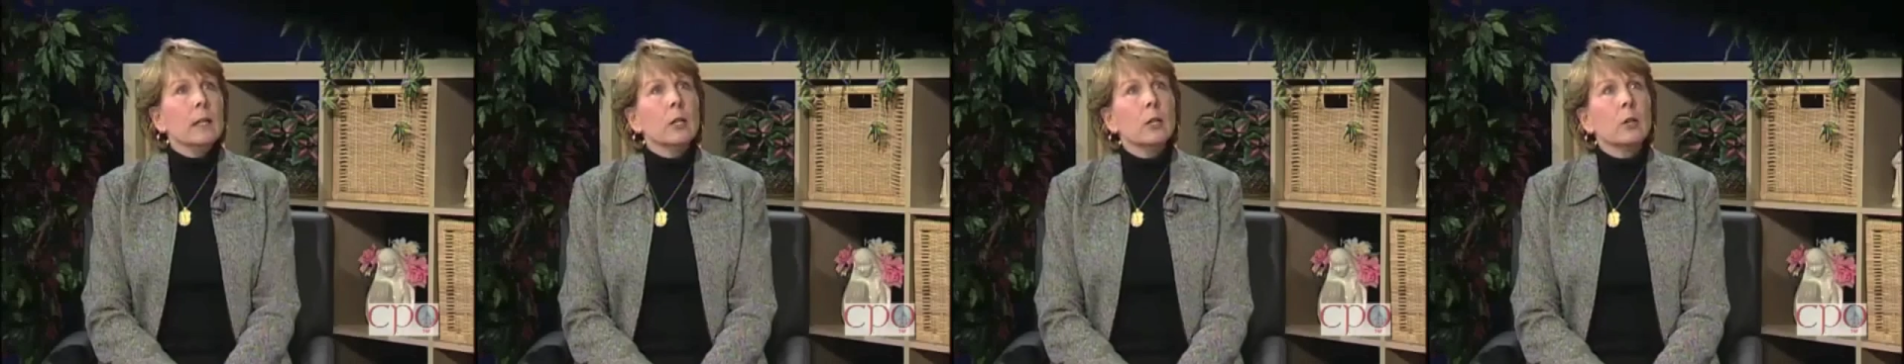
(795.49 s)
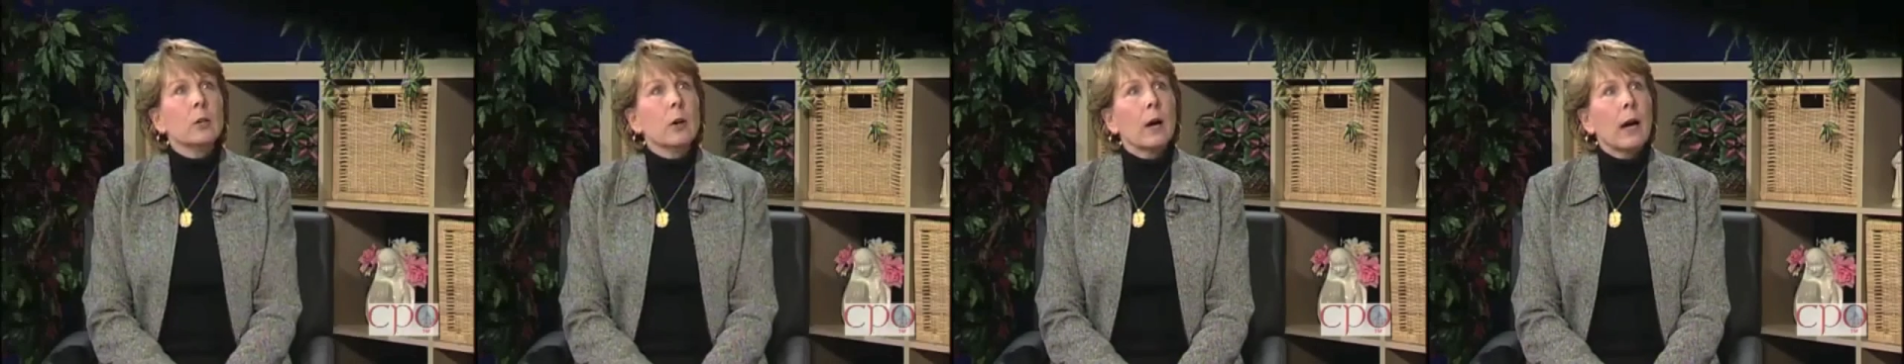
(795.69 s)

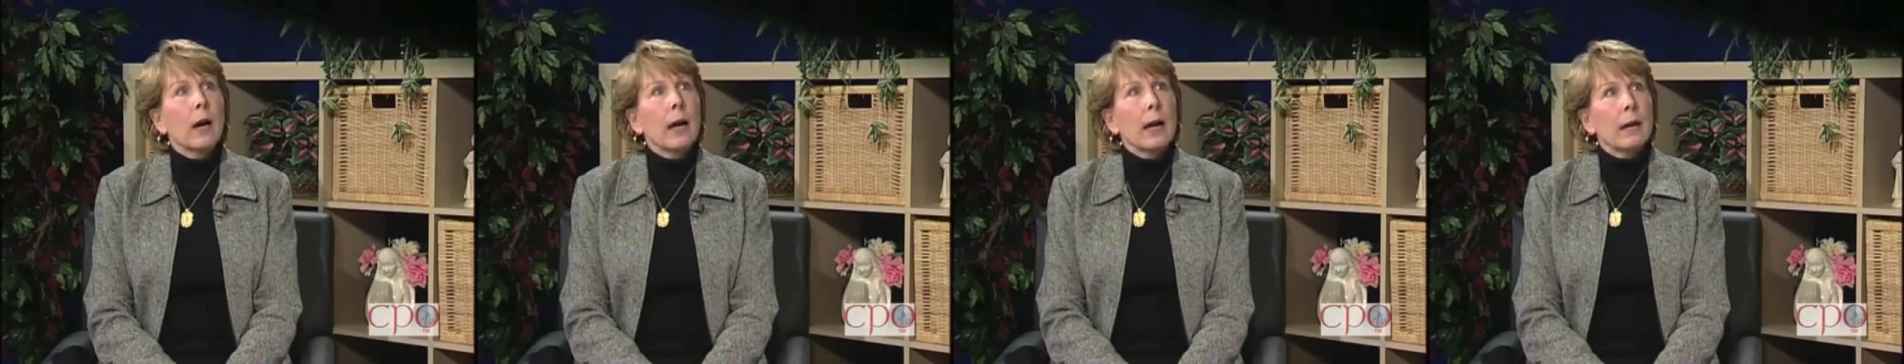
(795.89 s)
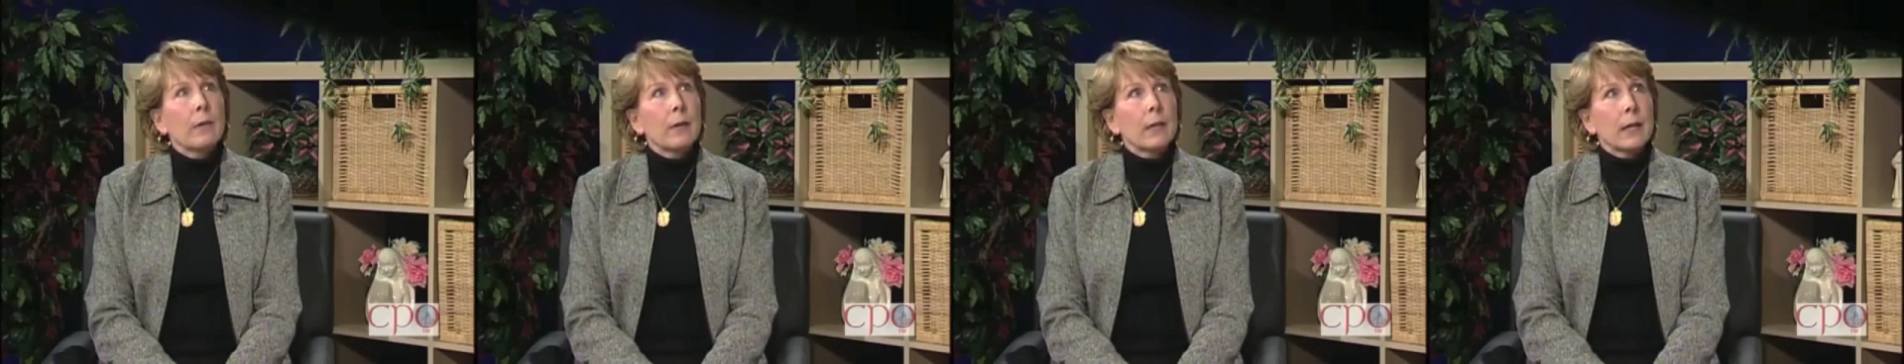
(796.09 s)
know,
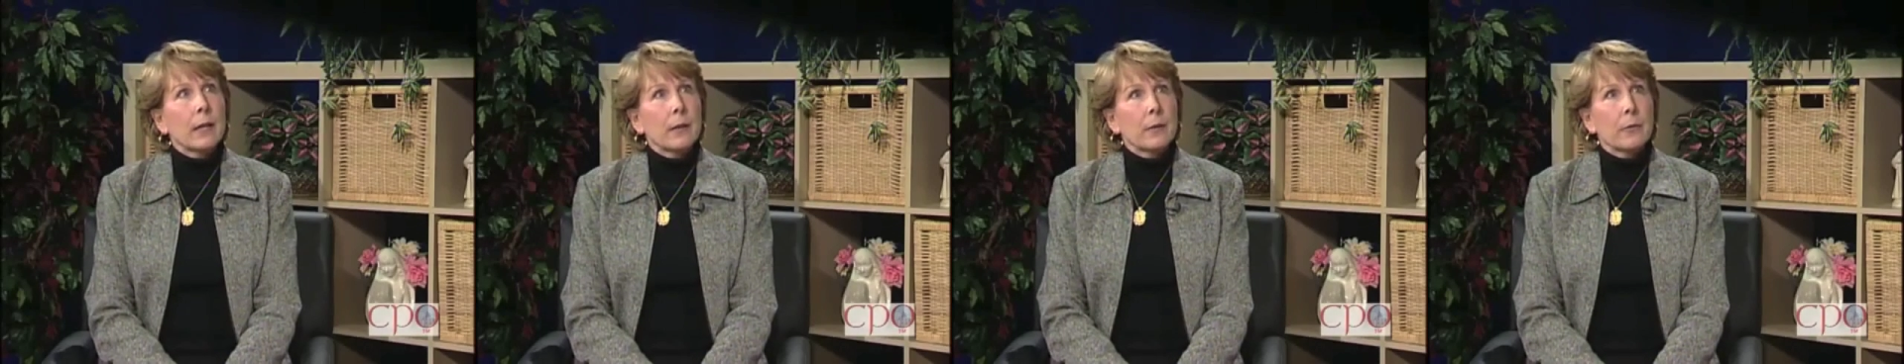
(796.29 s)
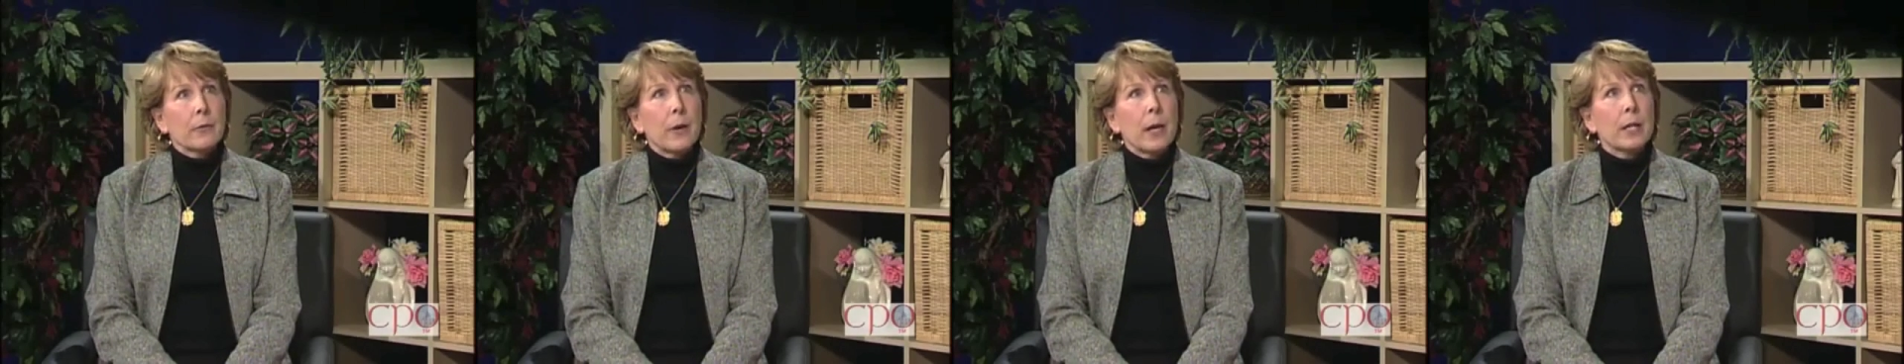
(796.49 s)
I have a lot
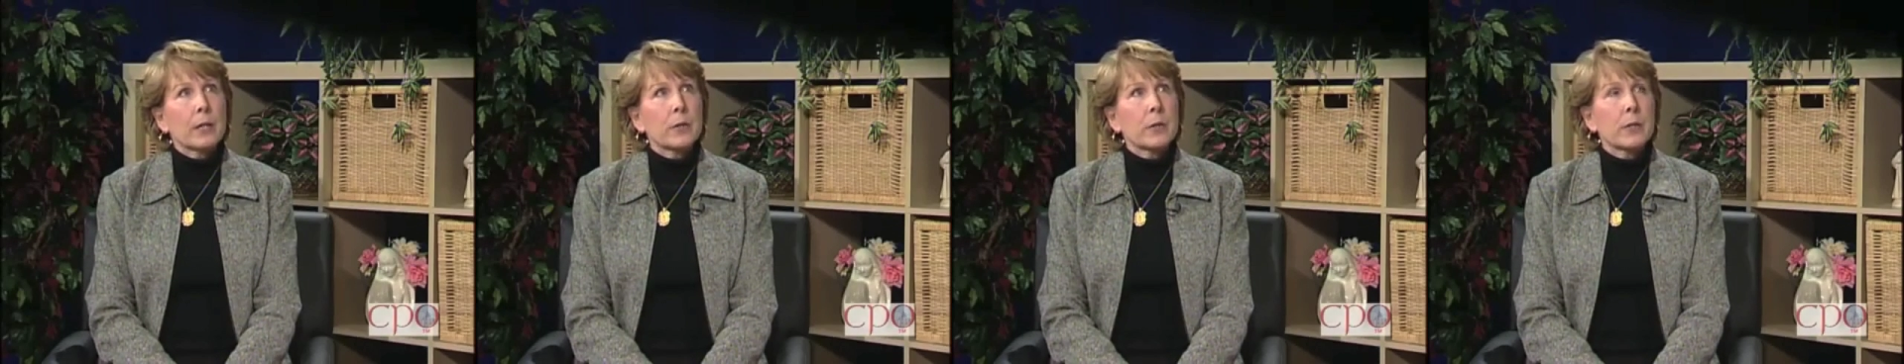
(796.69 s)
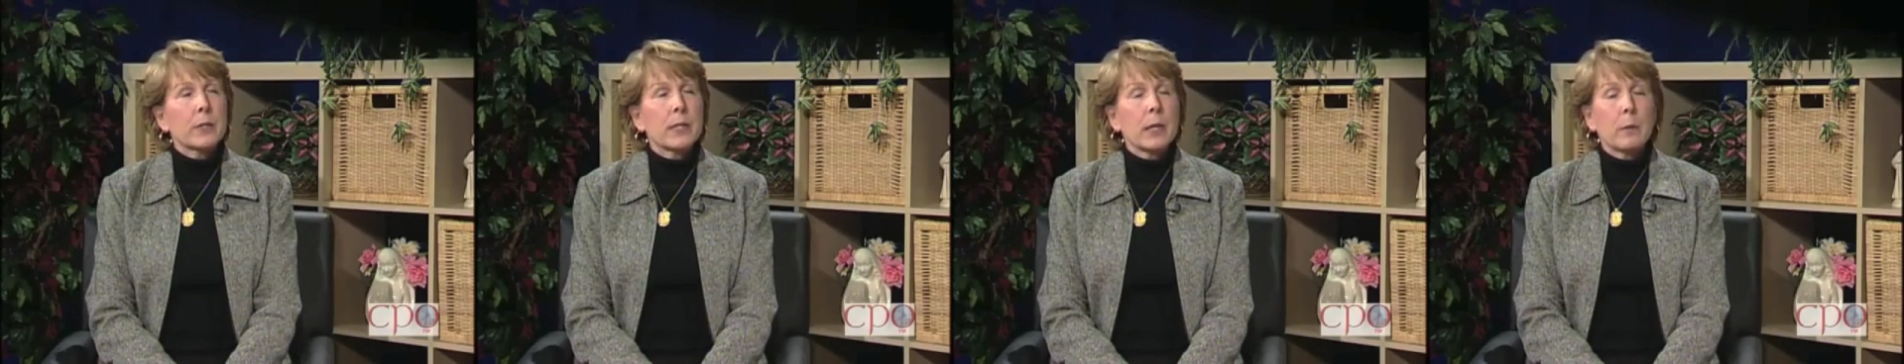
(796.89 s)
of friends
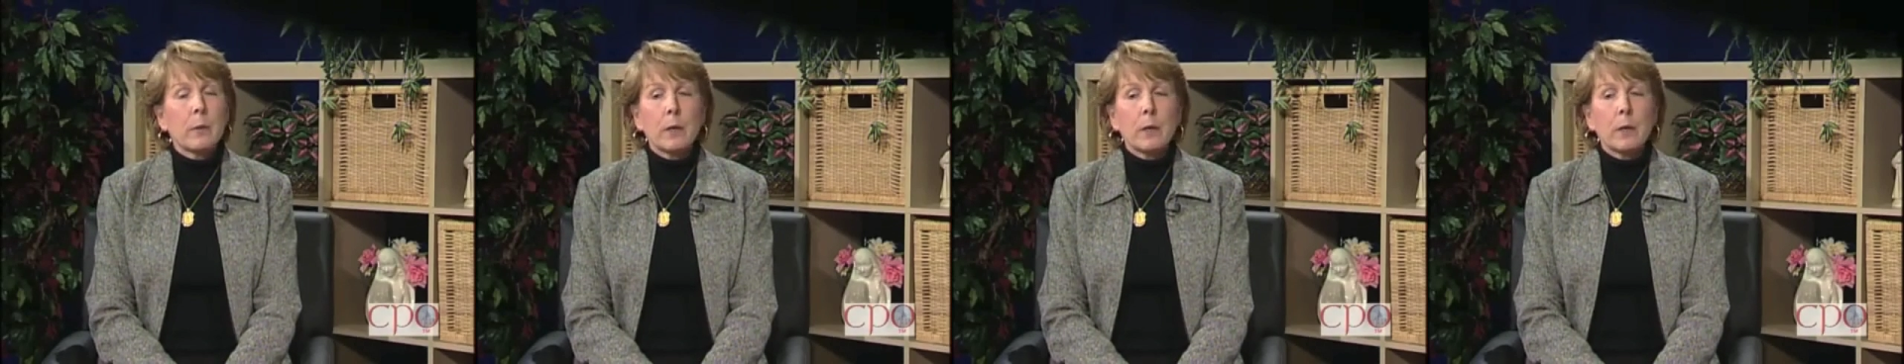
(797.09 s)
who will say,